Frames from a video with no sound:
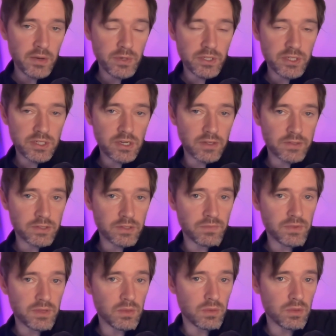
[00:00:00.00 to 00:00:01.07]
which is not
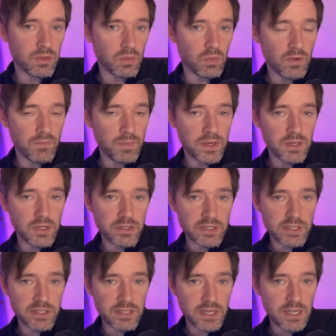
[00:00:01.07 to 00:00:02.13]
something that we've been used to
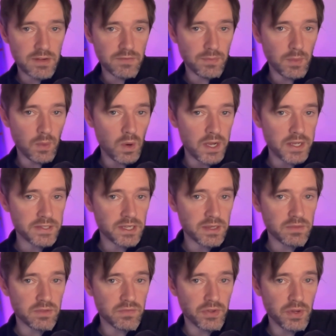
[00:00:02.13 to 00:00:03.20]
seeing from away
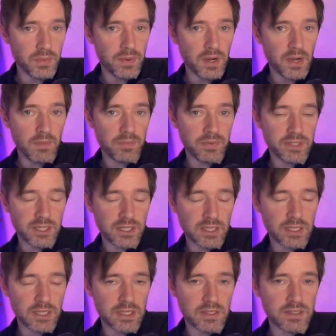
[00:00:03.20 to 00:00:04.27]
teams at Villa Park,
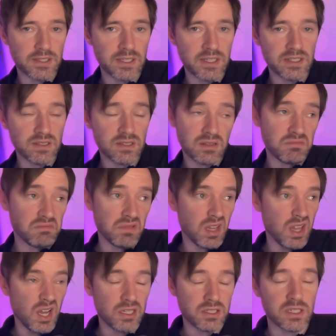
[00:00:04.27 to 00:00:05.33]
particularly this season, and
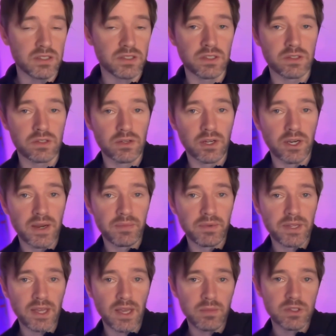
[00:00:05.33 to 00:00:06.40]
largely since Unai Emery
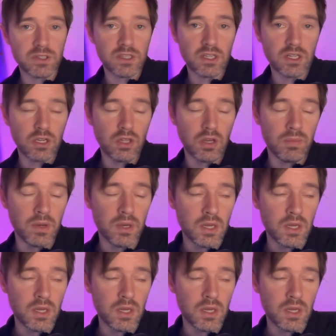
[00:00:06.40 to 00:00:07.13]
came into the club.